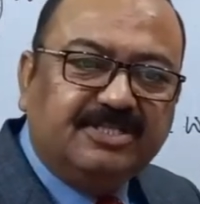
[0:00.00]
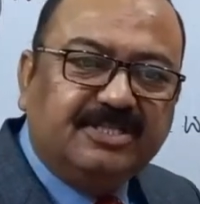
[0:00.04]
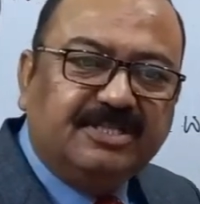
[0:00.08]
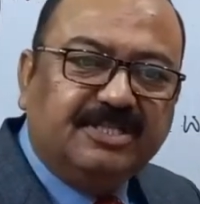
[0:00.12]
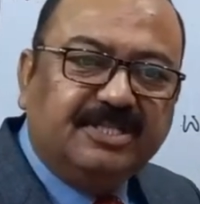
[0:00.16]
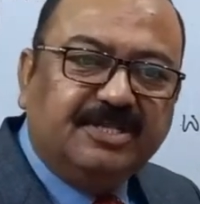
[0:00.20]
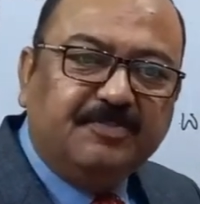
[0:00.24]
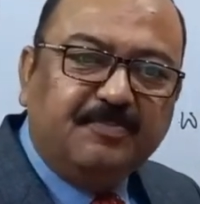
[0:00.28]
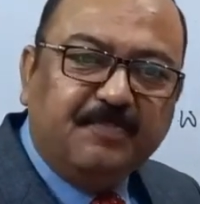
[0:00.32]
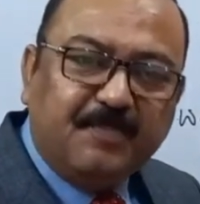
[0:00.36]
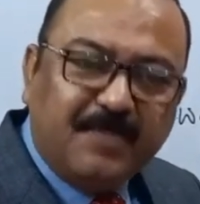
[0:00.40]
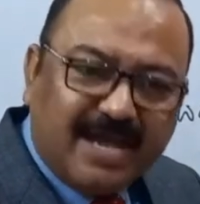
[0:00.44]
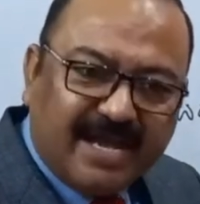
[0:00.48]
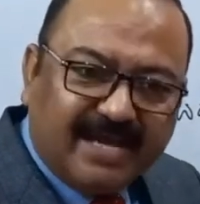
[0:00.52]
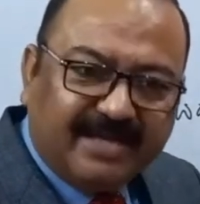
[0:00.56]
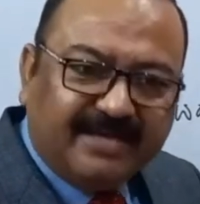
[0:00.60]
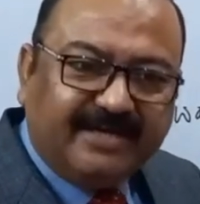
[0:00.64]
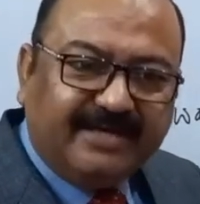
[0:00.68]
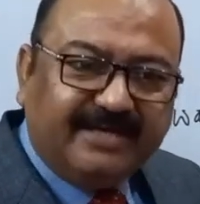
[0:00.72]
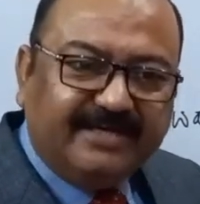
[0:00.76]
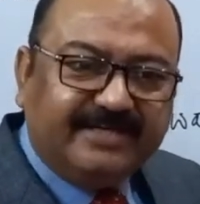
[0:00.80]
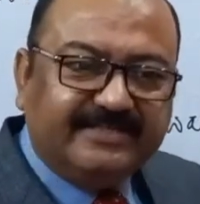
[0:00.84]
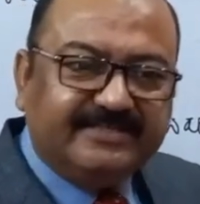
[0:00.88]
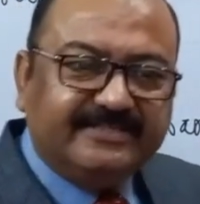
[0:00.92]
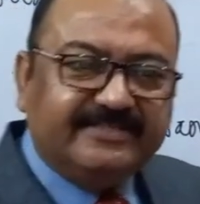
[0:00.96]
the
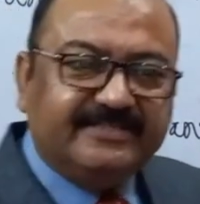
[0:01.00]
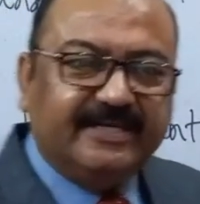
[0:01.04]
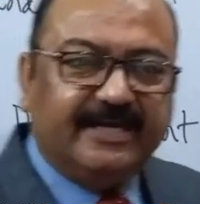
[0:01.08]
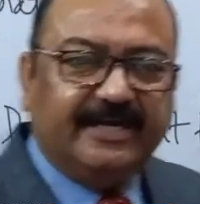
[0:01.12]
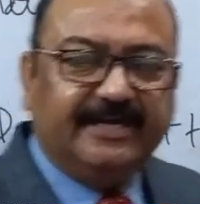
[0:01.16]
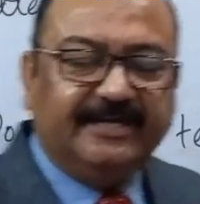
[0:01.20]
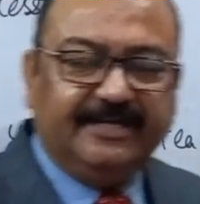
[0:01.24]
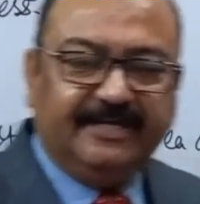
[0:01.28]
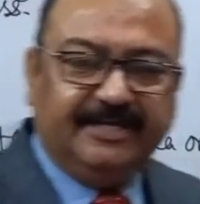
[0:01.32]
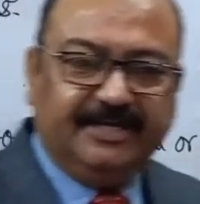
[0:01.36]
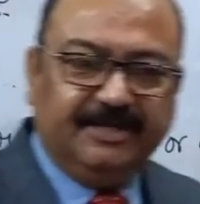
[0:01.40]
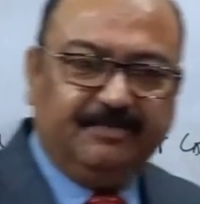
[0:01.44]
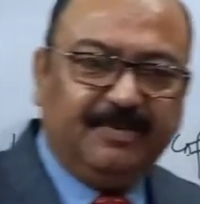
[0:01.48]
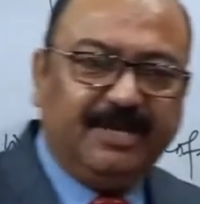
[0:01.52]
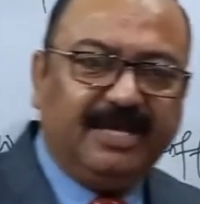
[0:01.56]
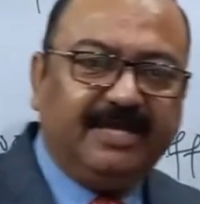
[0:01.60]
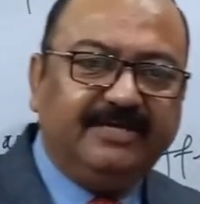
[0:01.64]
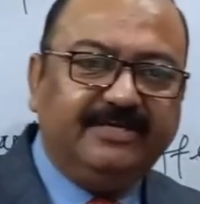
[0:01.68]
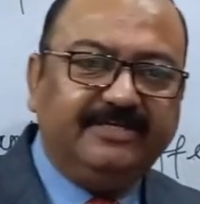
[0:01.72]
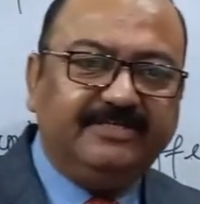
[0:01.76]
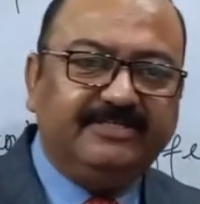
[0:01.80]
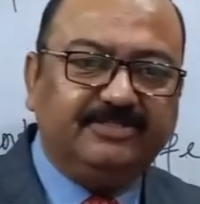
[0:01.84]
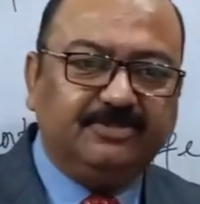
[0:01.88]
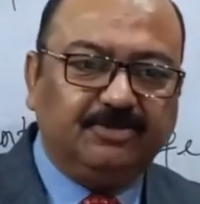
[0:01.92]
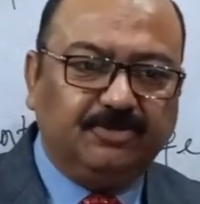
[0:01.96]
merits and
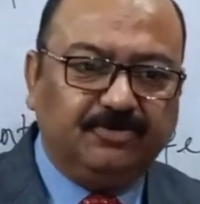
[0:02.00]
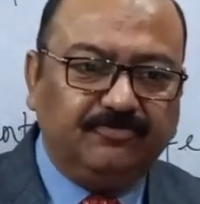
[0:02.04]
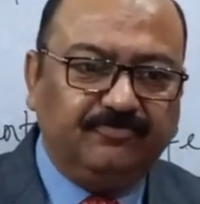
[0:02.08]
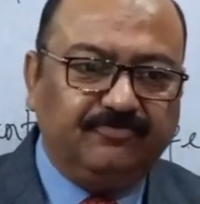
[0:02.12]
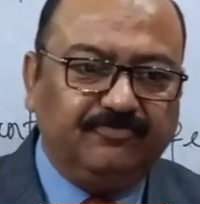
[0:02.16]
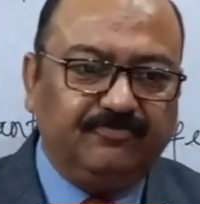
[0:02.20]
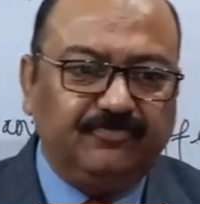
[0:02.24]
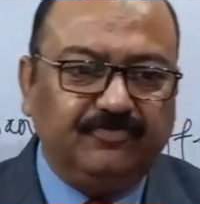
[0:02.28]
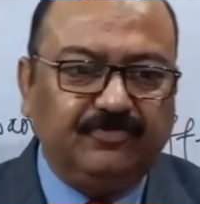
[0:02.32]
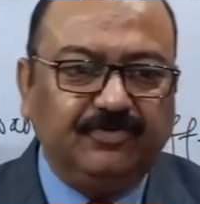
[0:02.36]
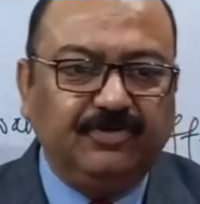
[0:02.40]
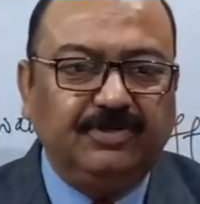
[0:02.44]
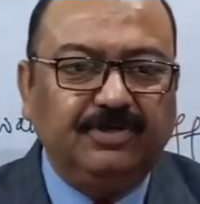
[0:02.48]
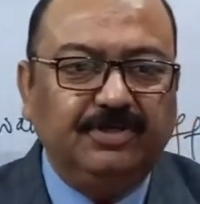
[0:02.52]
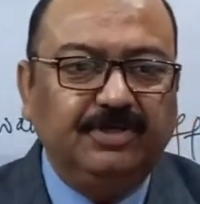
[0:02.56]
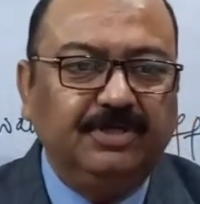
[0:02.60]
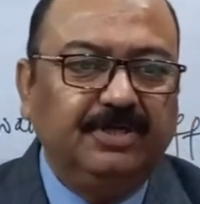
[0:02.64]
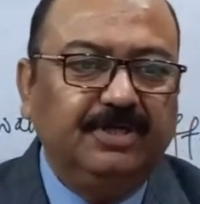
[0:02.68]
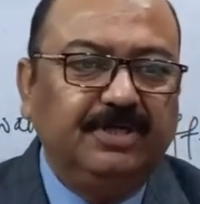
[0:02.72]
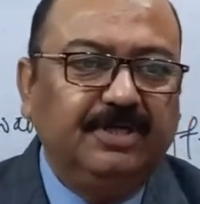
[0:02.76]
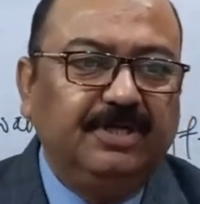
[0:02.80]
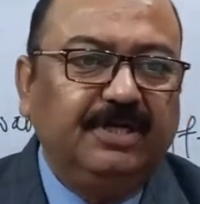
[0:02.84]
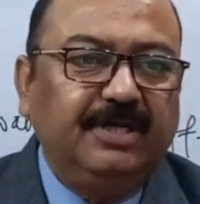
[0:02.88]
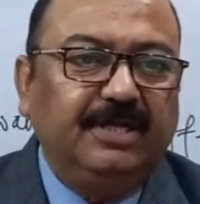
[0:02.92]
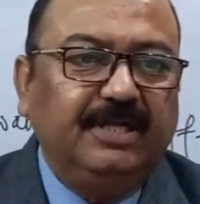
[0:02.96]
demerits of
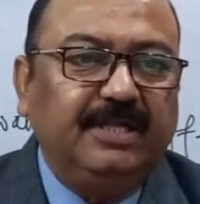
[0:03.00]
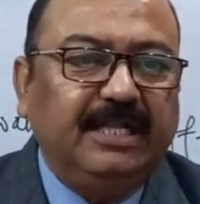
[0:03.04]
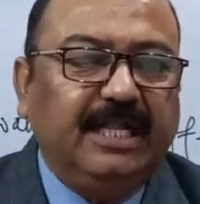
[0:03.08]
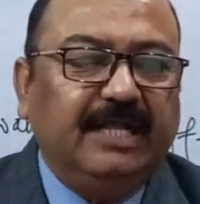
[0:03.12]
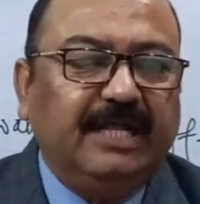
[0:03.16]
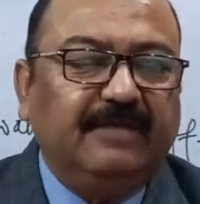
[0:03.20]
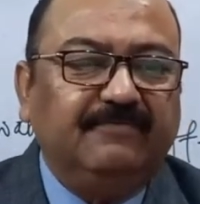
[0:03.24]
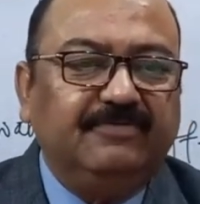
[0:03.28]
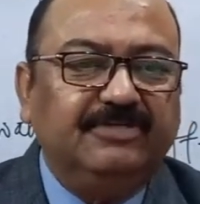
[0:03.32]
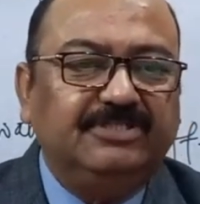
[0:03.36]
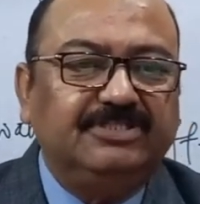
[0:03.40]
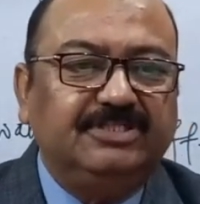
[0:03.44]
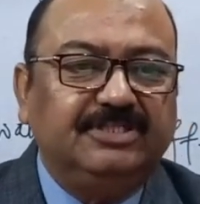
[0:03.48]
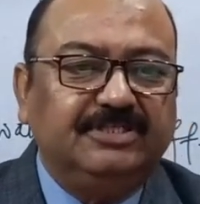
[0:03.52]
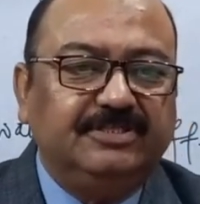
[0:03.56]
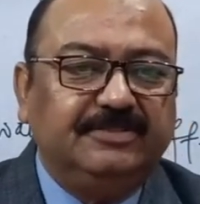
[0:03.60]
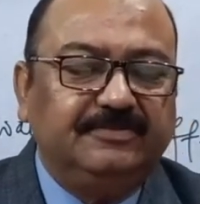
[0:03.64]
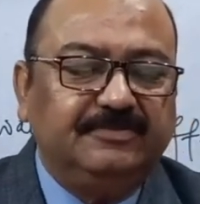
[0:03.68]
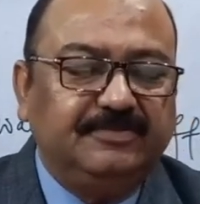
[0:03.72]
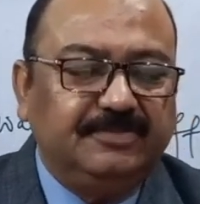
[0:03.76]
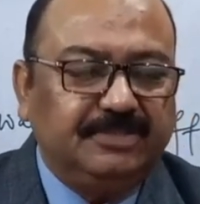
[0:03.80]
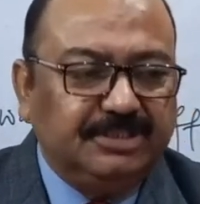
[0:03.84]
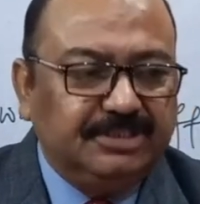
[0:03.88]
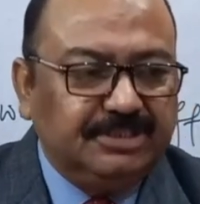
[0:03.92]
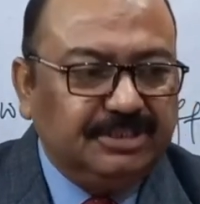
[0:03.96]
language
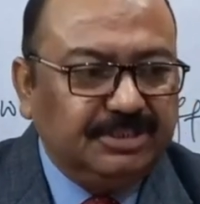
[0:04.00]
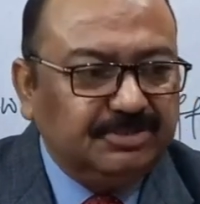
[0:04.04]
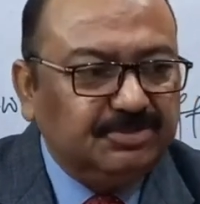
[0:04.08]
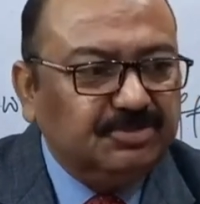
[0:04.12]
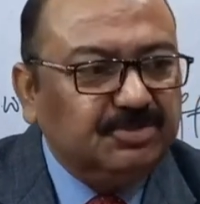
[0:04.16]
teaching.